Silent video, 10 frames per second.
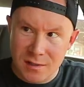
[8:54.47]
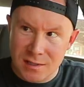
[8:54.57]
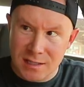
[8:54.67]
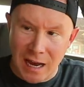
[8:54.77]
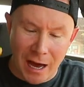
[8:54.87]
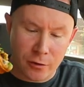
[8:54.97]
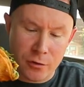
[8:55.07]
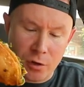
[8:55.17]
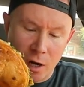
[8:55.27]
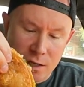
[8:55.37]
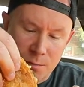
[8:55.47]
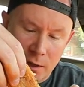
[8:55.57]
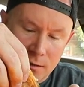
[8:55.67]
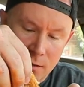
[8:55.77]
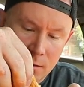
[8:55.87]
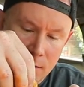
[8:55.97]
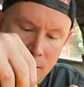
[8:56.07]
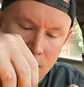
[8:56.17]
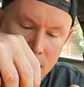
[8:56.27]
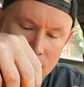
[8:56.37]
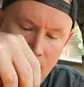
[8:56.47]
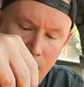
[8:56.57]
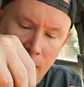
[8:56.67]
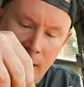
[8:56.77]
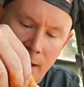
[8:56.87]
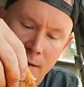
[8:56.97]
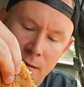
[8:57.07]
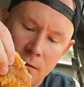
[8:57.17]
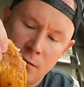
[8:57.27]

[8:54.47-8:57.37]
This thing's hotter than your husband. Dipping it in.